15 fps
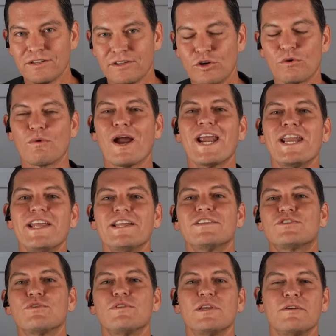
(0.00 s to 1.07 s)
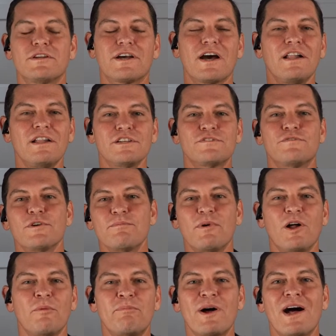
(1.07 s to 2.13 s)
You're writing to the college
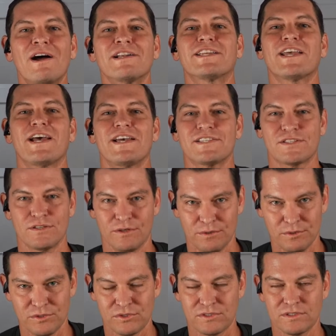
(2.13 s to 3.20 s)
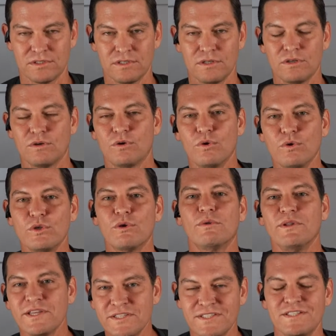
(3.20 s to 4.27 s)
football podcast host who you
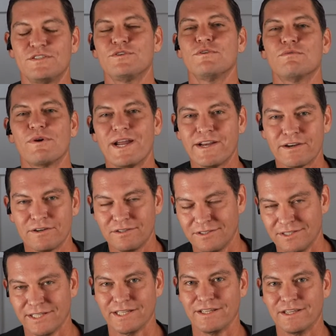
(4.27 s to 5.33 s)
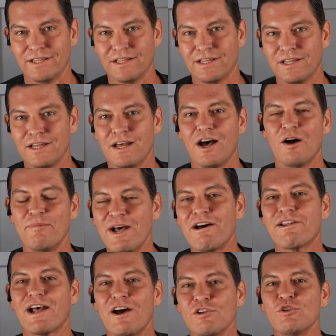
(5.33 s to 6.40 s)
listen to regularly about
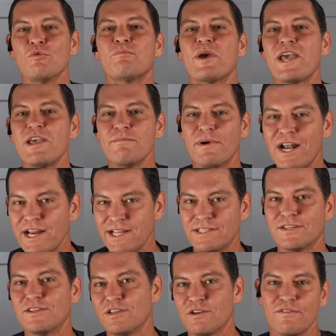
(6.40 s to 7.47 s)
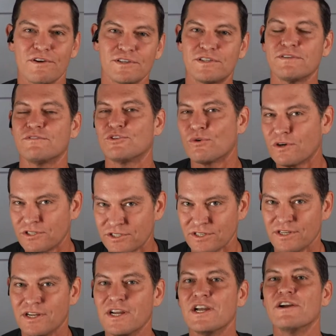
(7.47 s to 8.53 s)
how you pay money to the University of
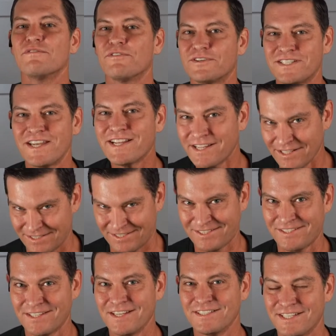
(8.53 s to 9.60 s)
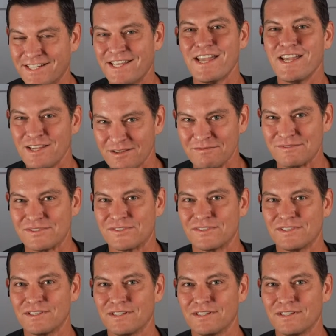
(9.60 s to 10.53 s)
Georgia for tickets to games